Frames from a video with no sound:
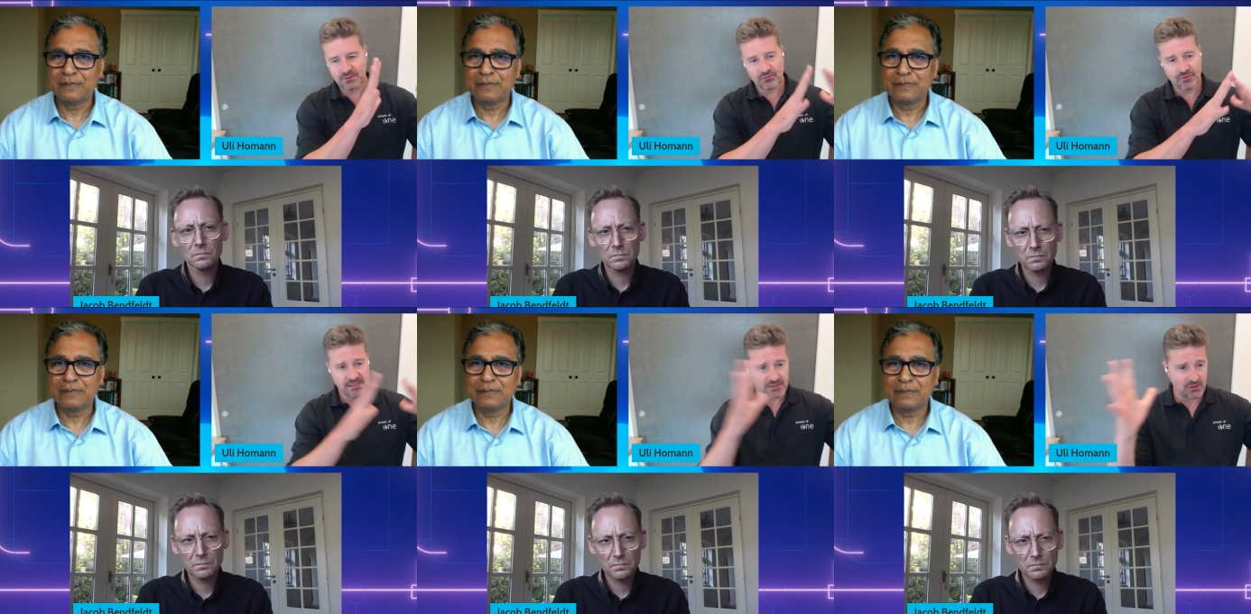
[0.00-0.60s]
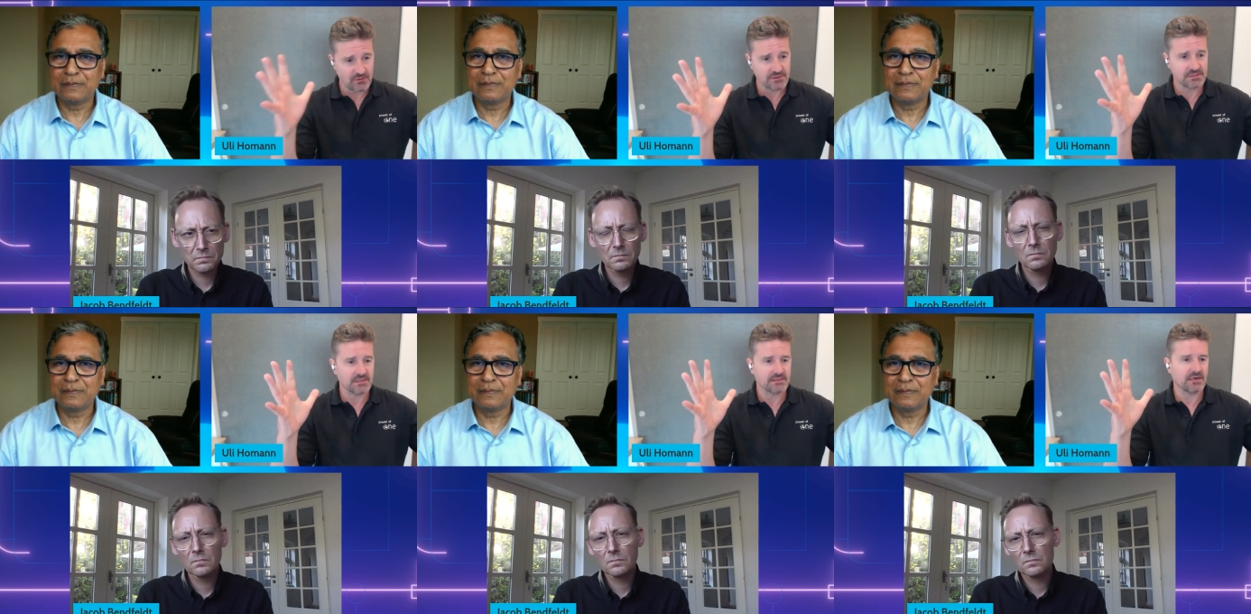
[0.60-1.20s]
Speaker 1: to reason over
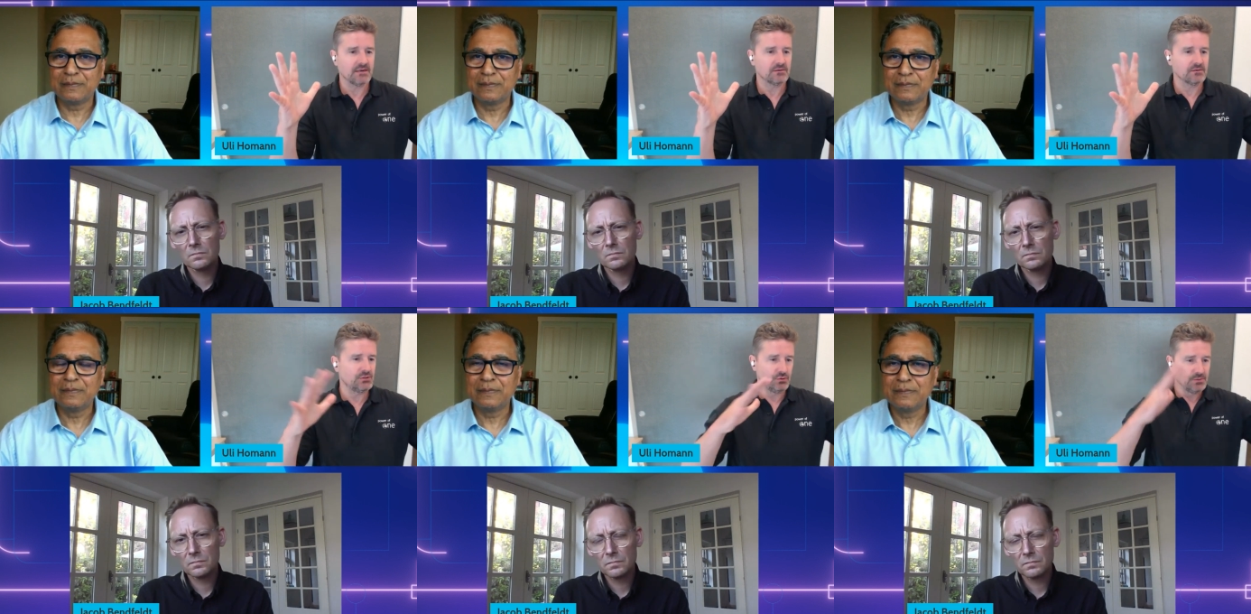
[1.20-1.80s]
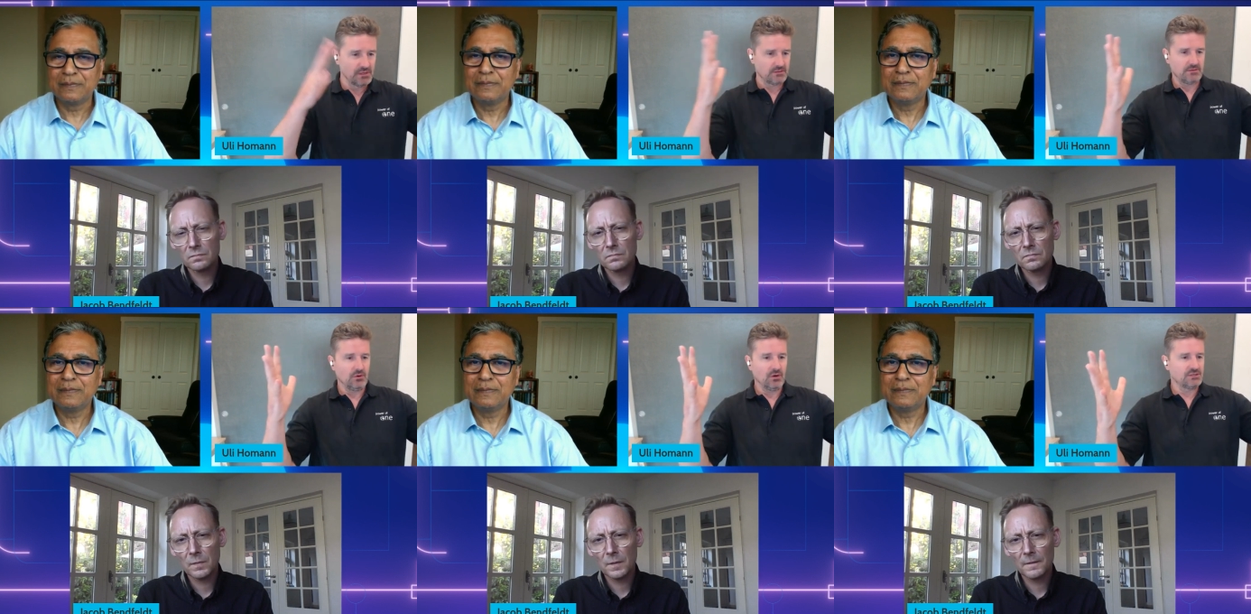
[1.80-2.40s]
this entire human
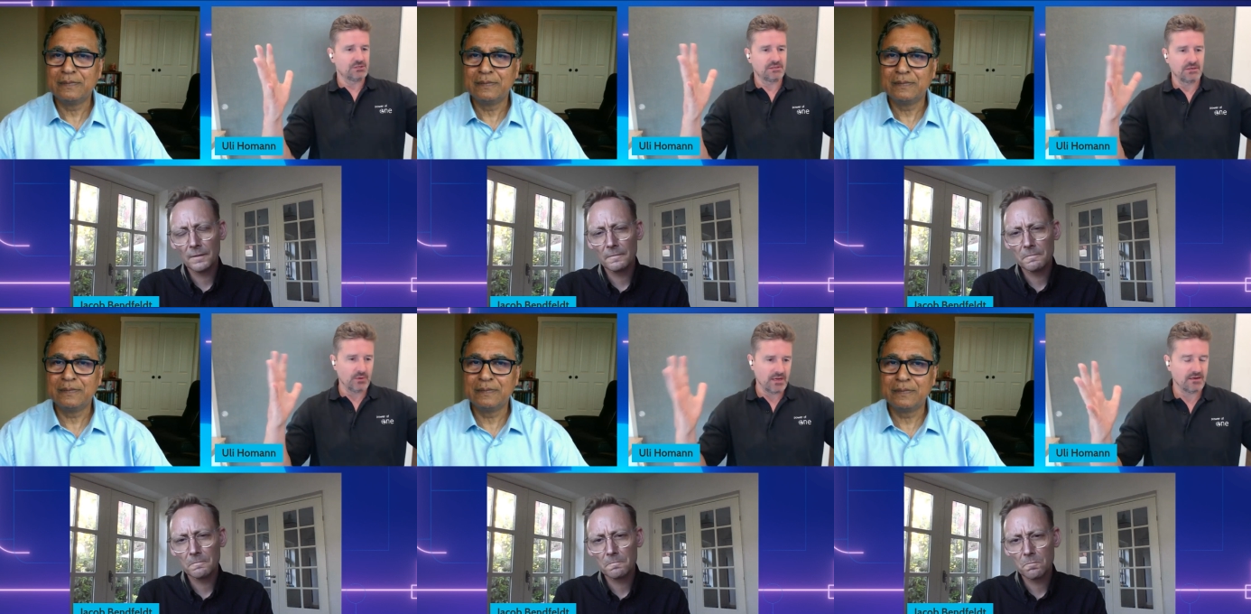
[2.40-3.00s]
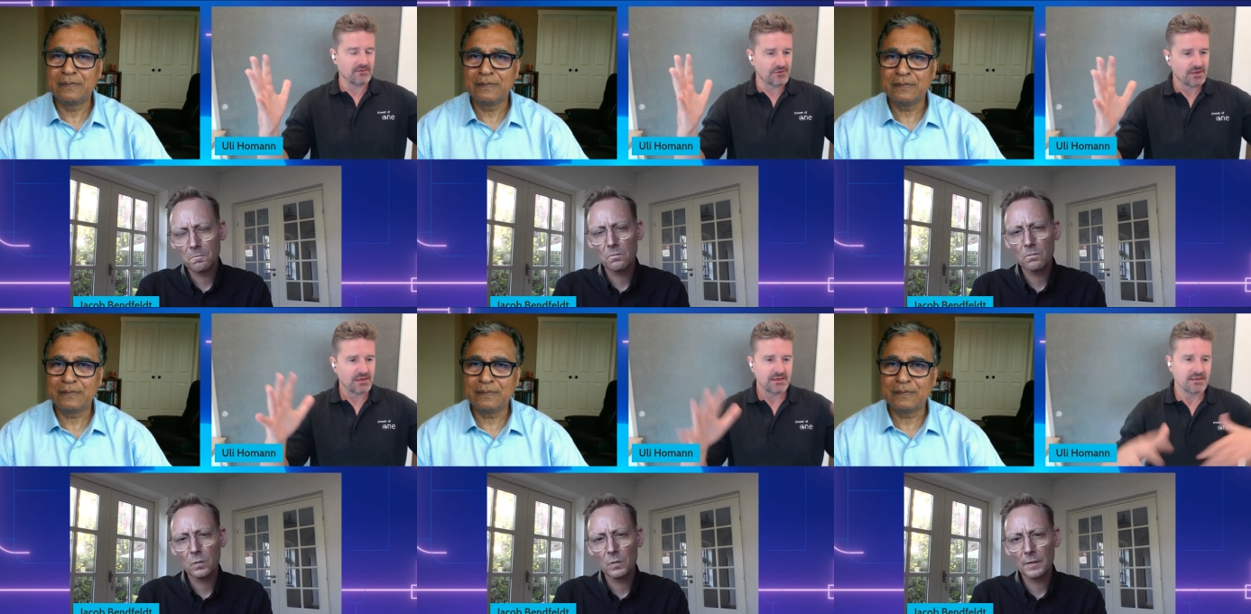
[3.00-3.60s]
knowledge that we have
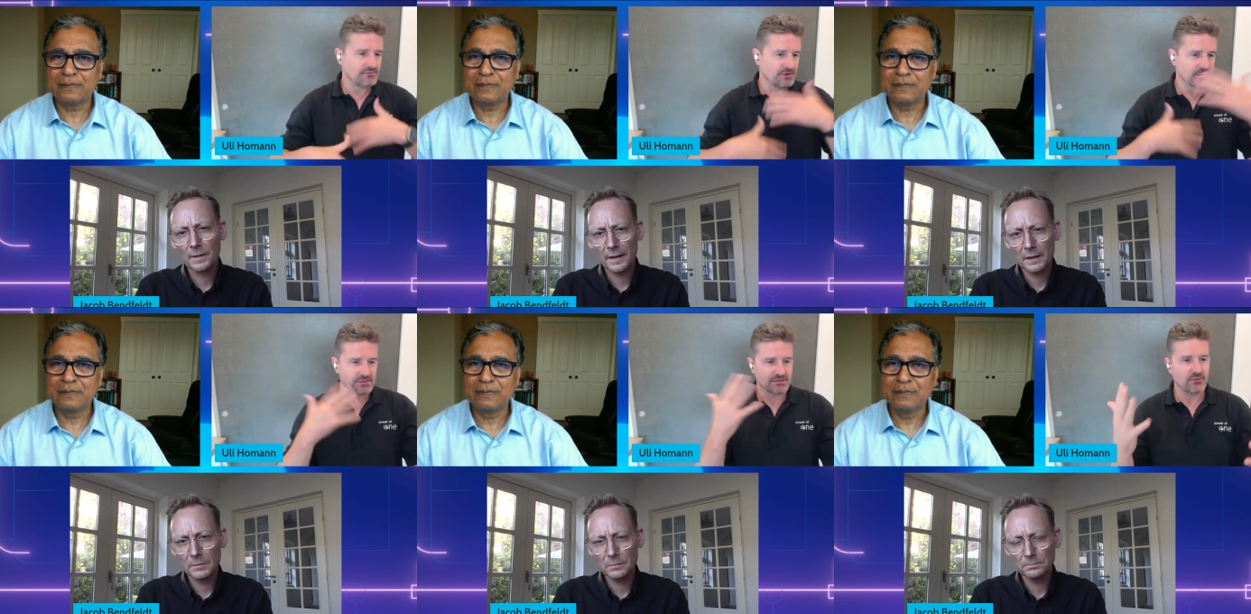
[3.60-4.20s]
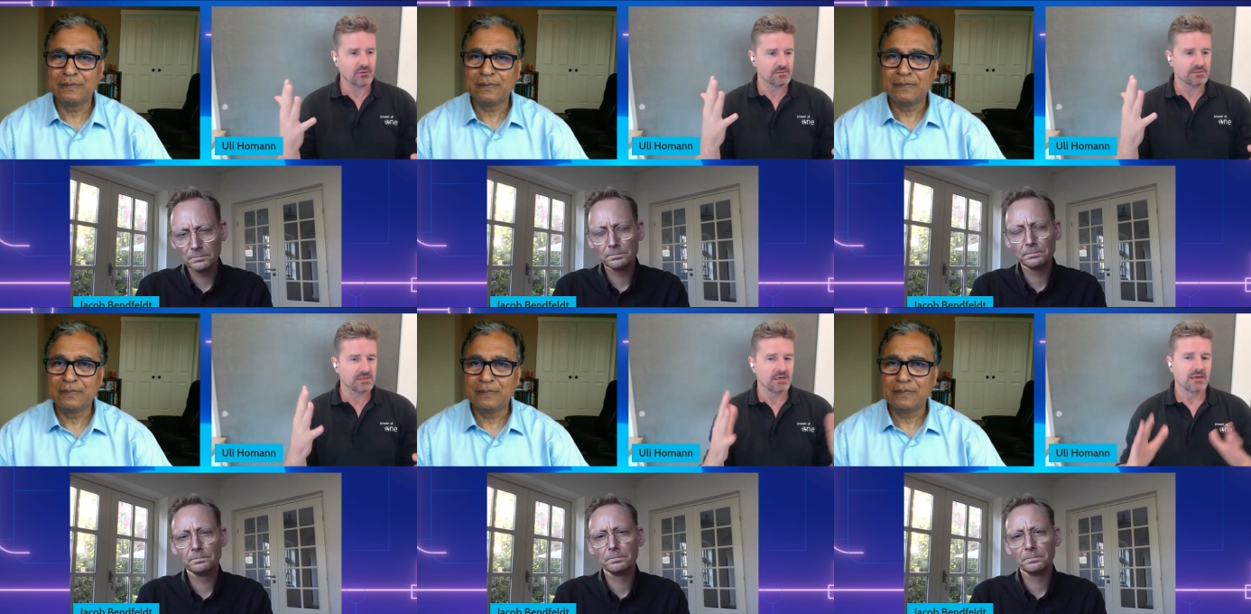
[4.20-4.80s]
in various
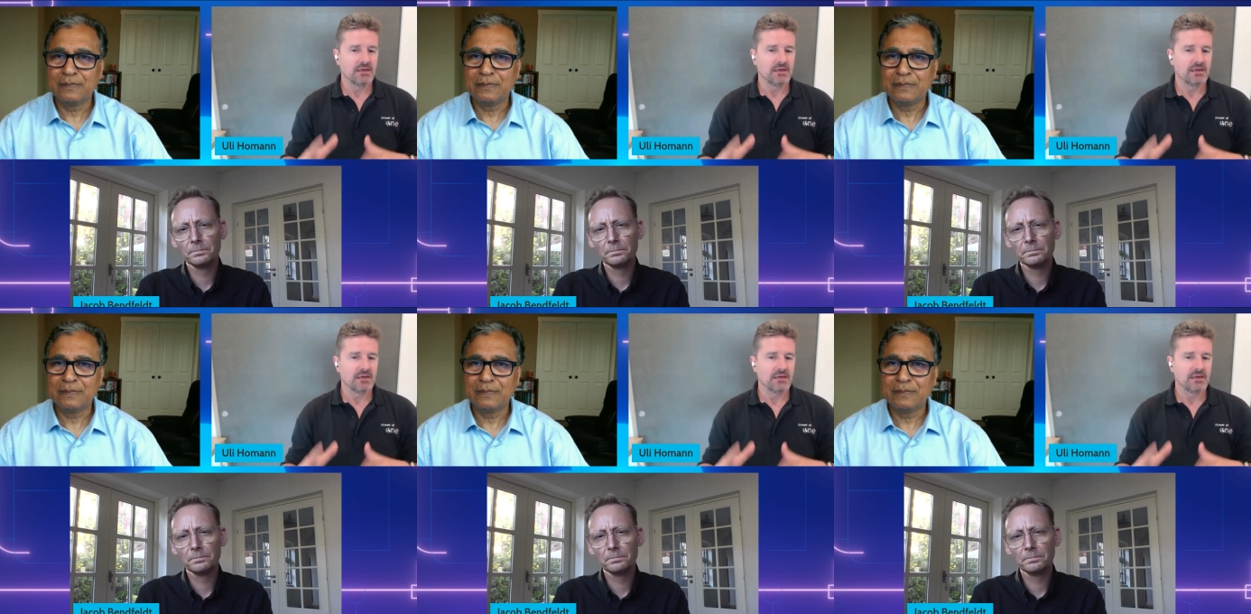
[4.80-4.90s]
forms,